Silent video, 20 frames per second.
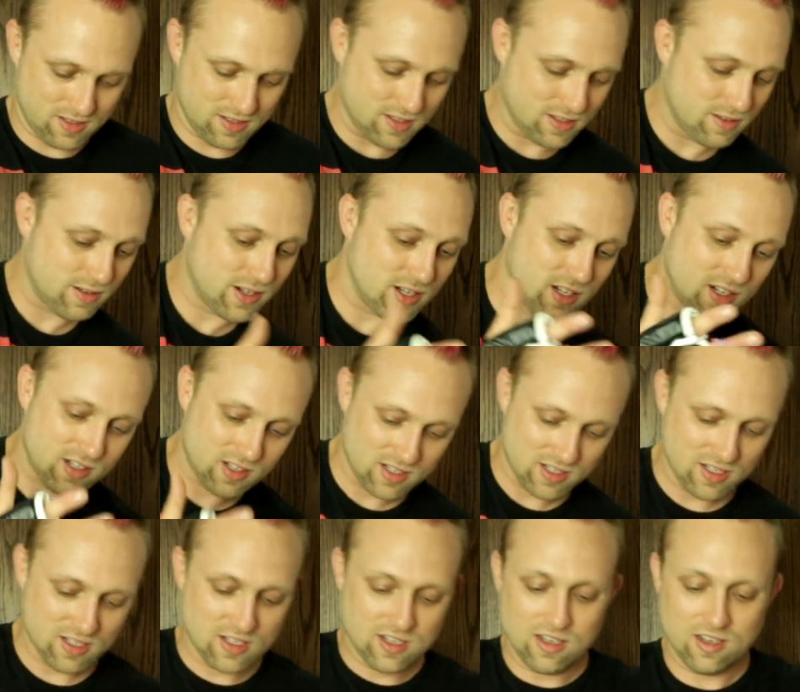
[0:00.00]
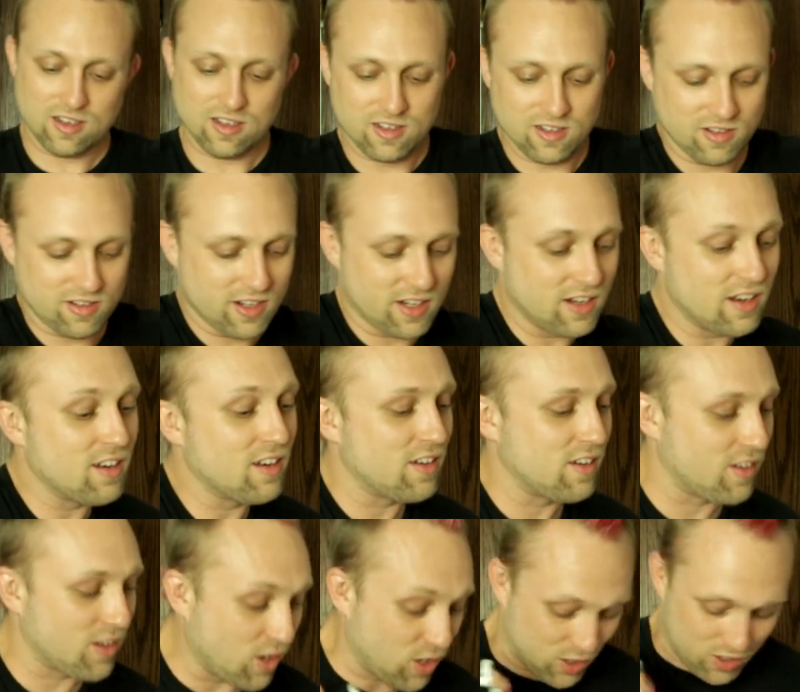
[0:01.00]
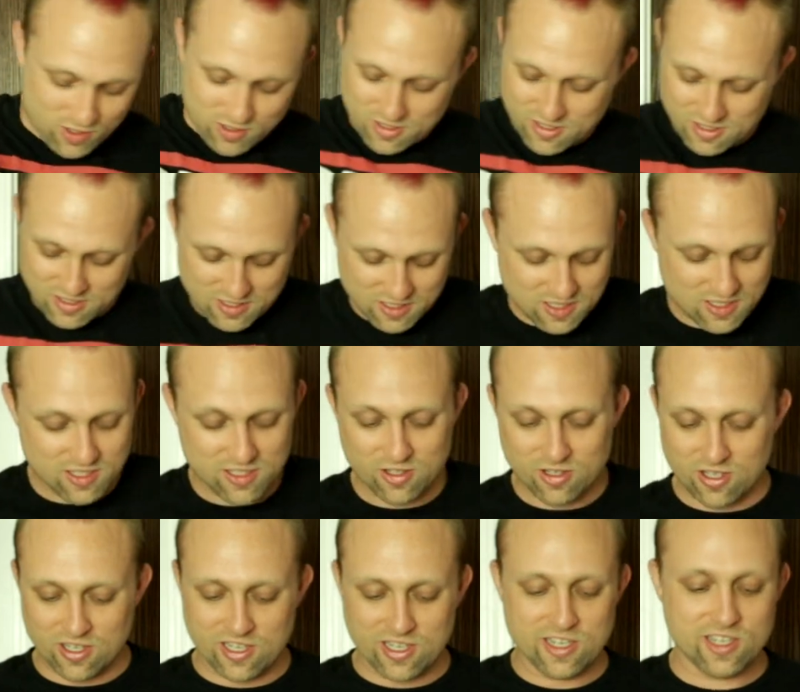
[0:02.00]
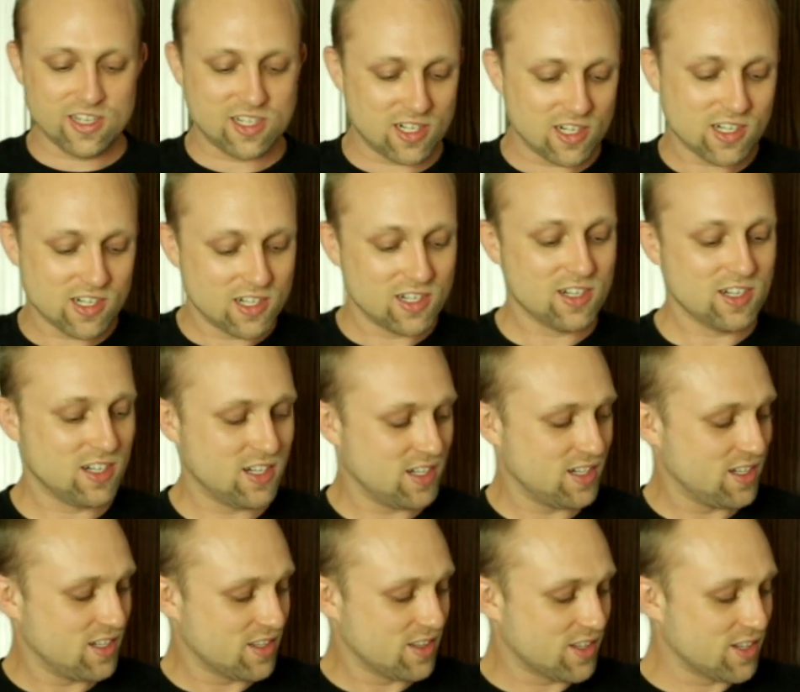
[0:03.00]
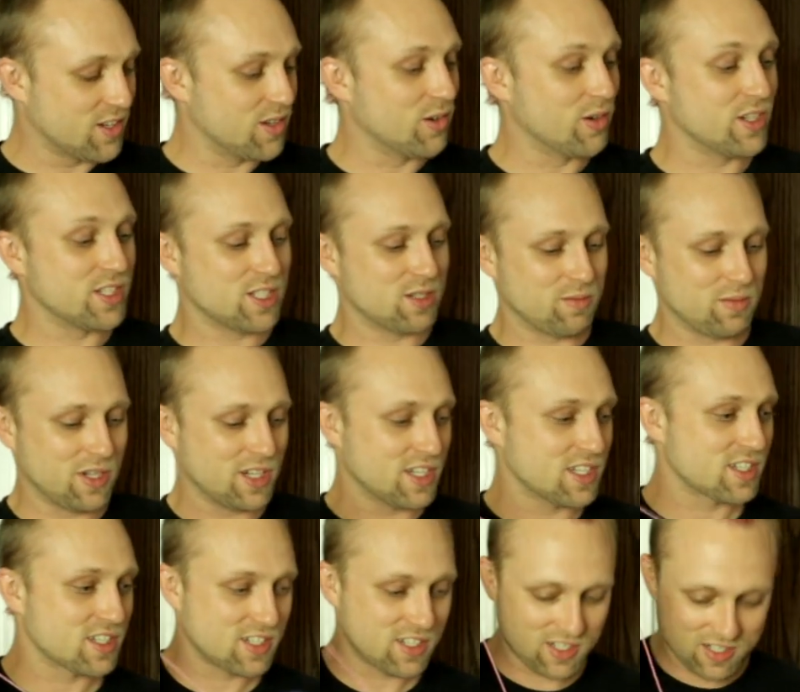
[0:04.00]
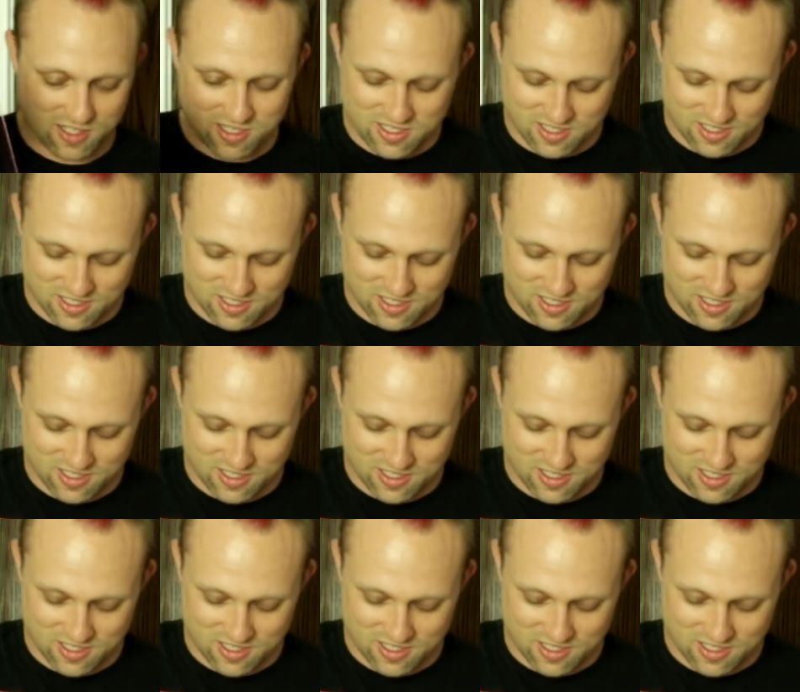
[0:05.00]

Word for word: There we go. You can, you can hear the noise it makes.